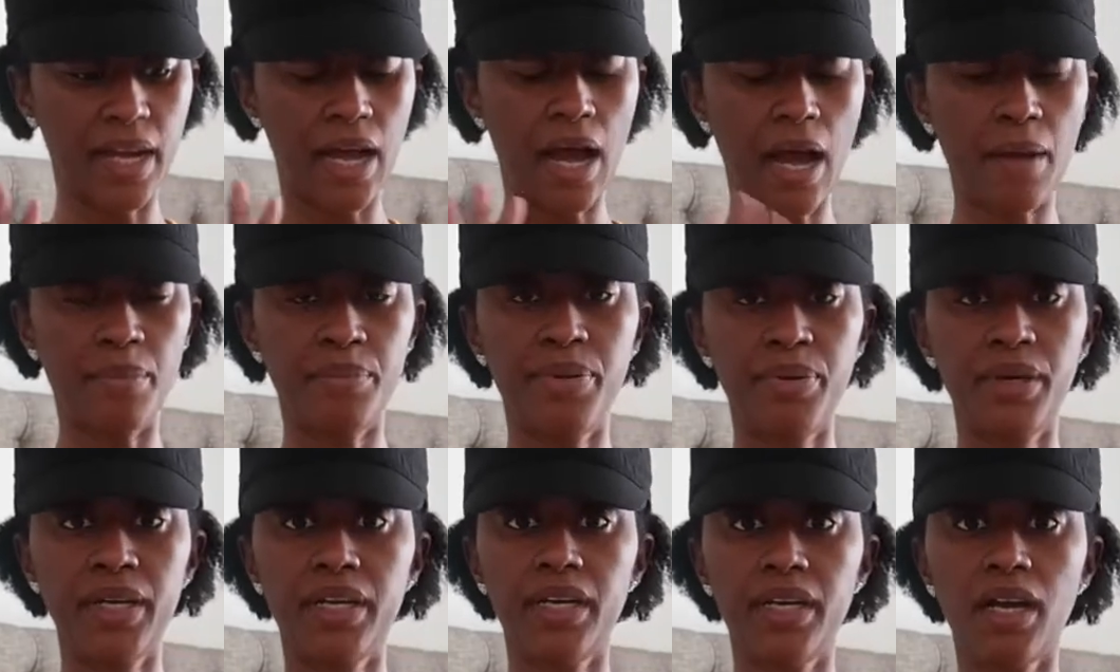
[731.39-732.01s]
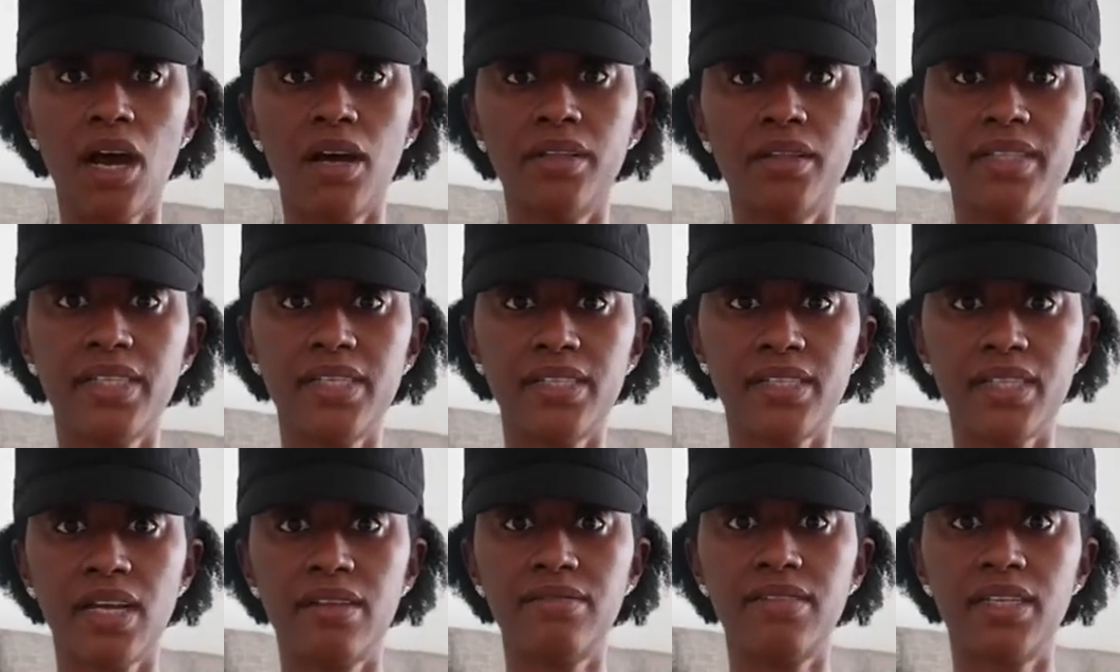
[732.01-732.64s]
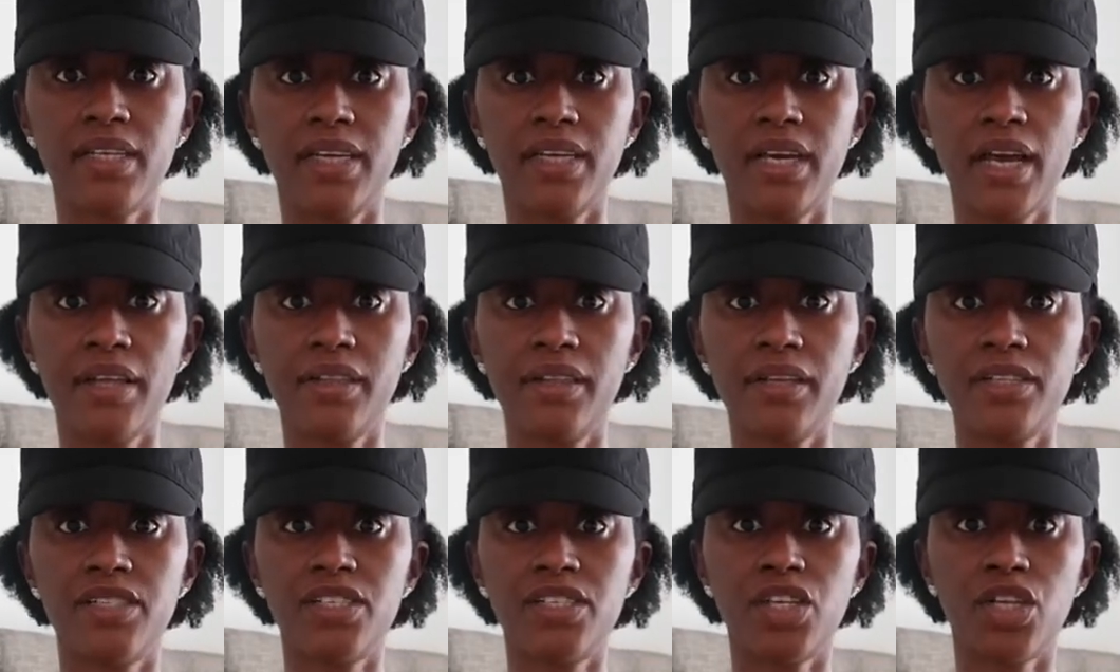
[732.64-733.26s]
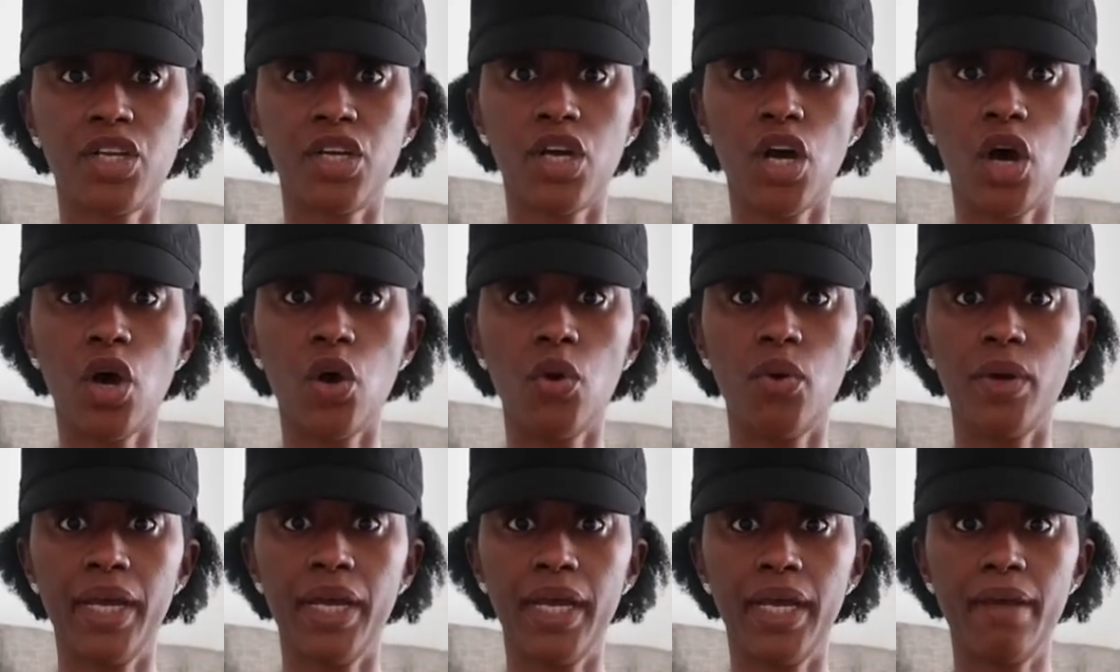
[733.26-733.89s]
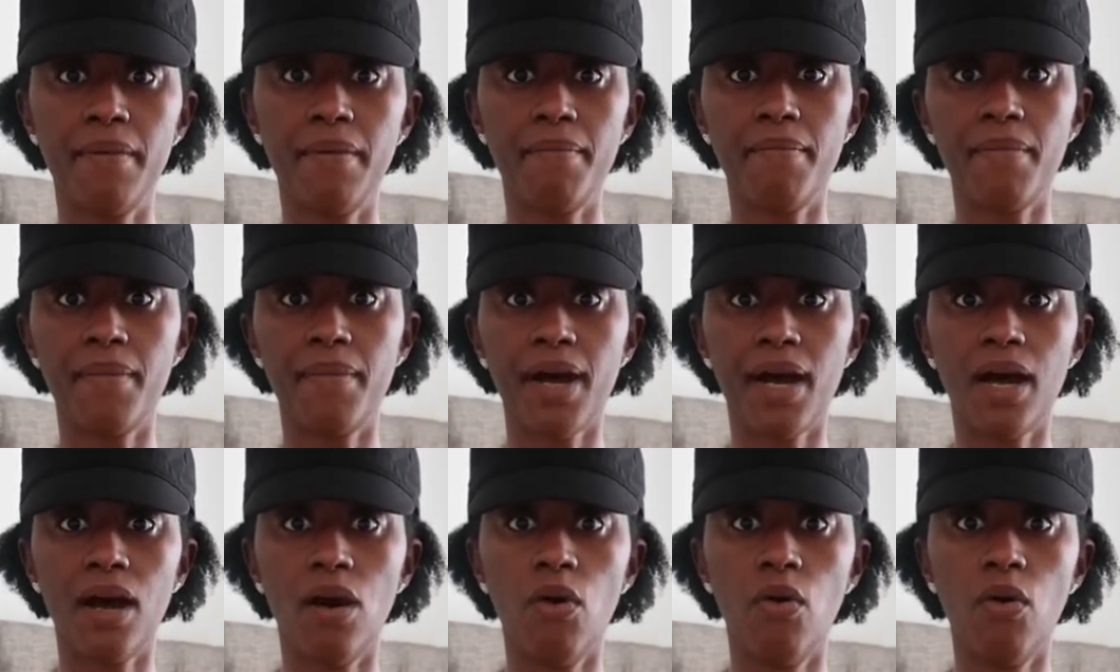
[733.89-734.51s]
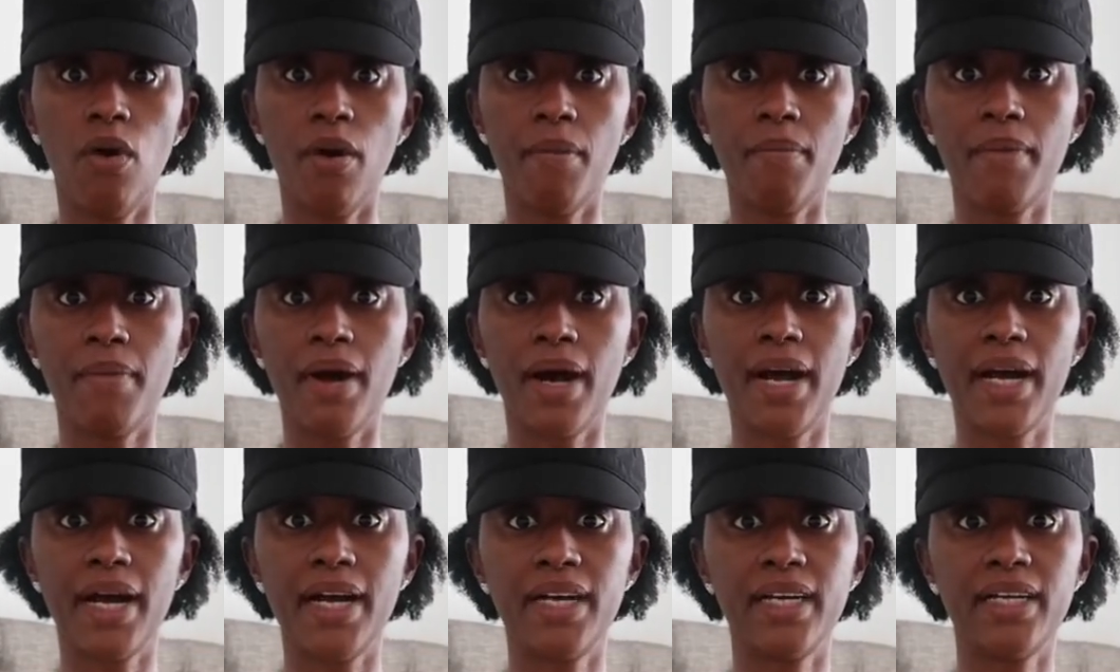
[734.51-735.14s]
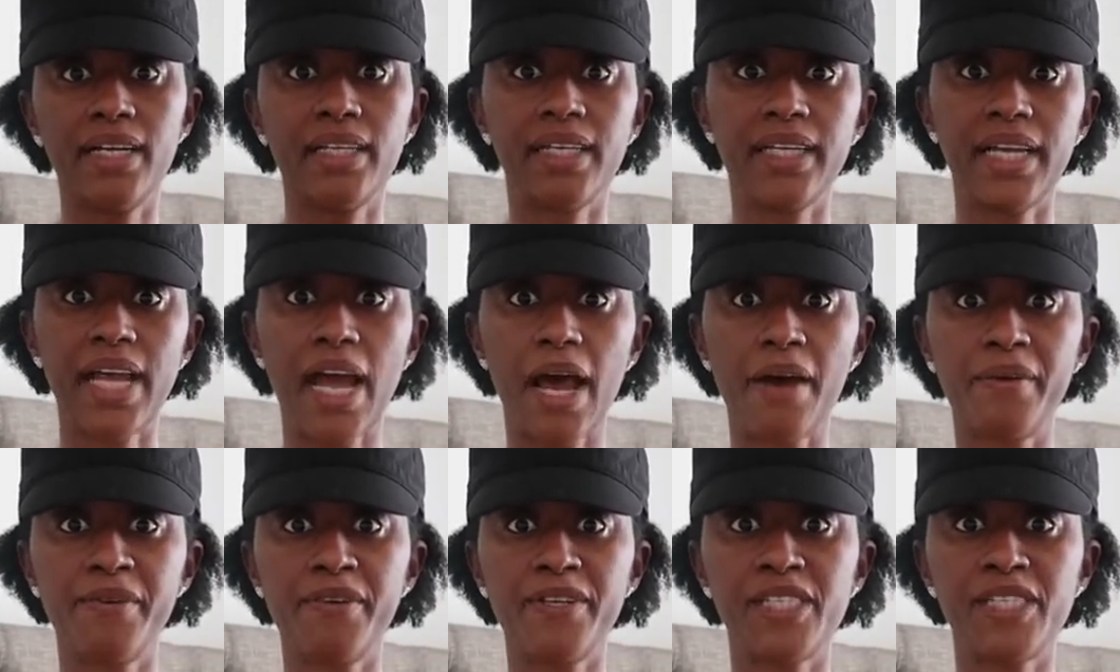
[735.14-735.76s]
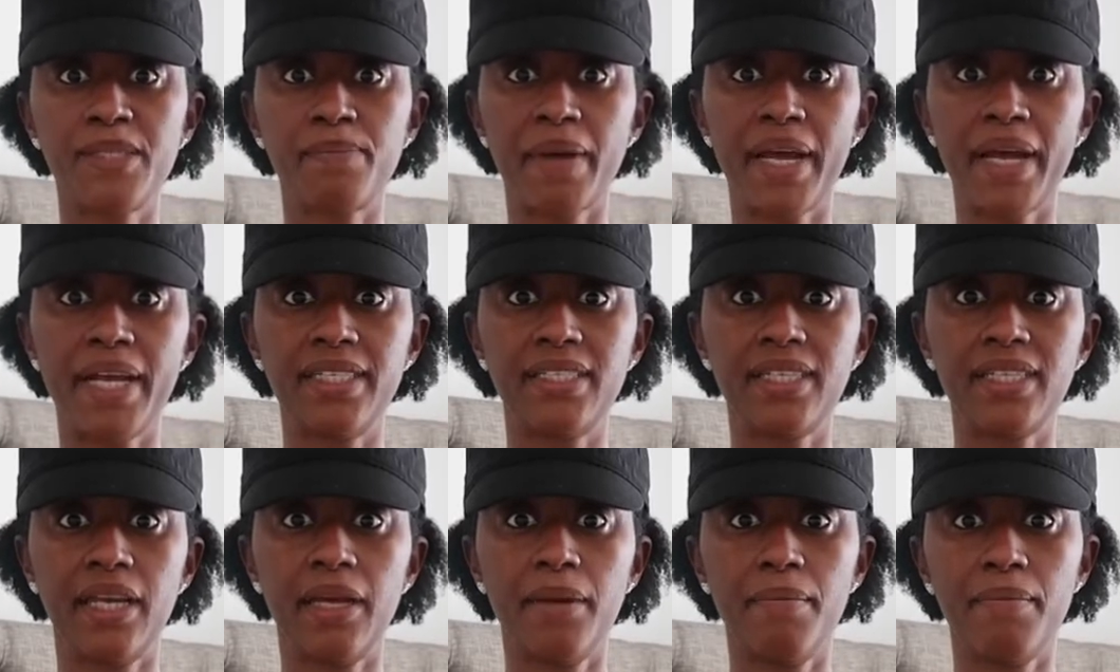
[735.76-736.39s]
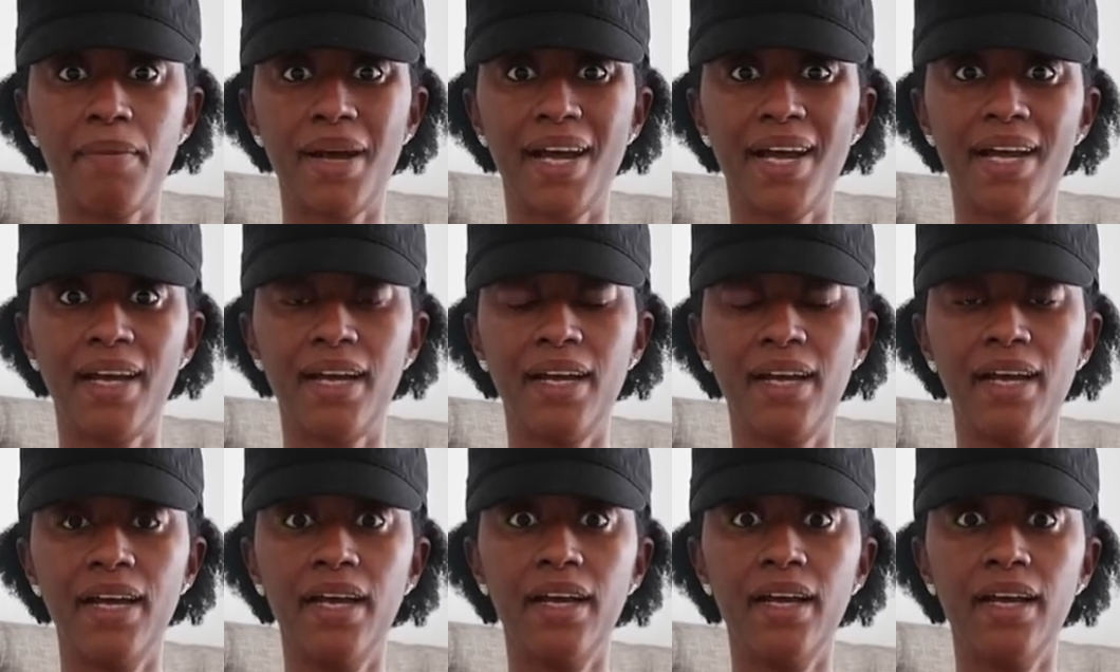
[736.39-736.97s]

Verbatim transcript: i'm putting all this stuff together to go in my on my counter space in my